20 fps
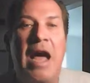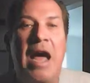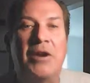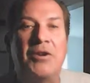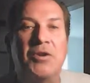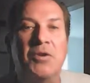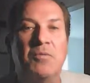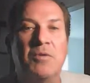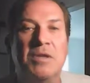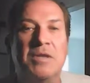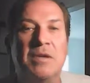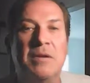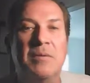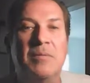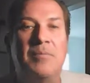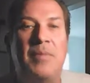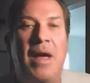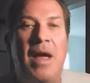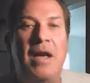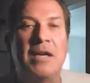actor
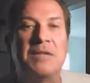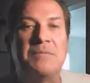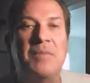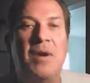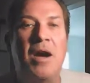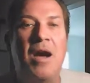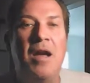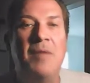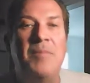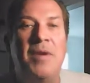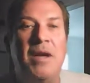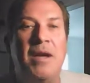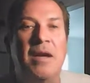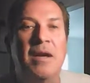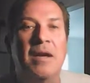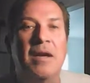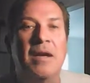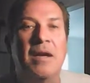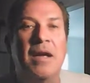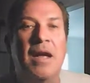was passed by me,